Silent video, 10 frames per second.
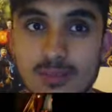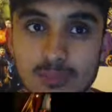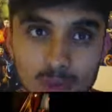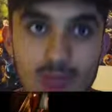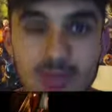
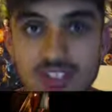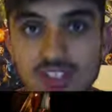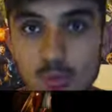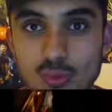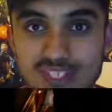Probably because
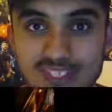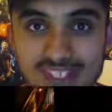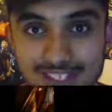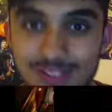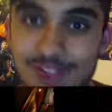the wizard
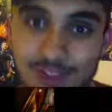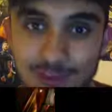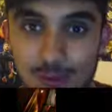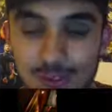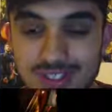couldn't, of
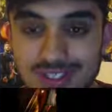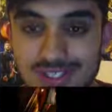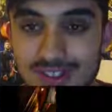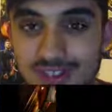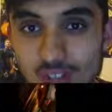course,
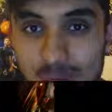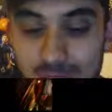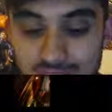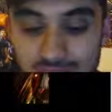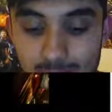have time
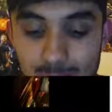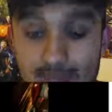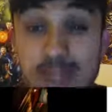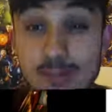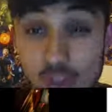to
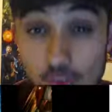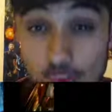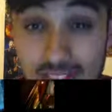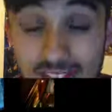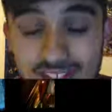pick
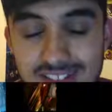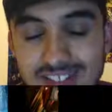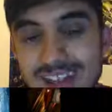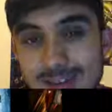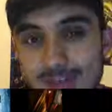someone else,
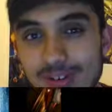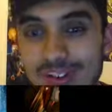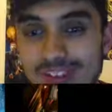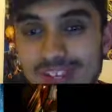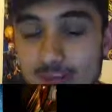but
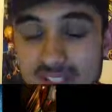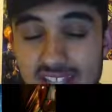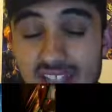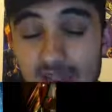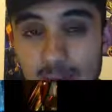he was
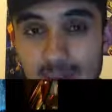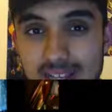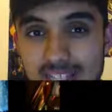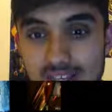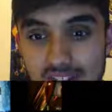there, in the right
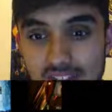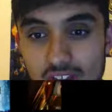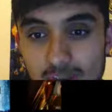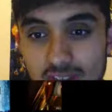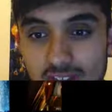place at the right
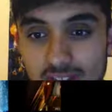time.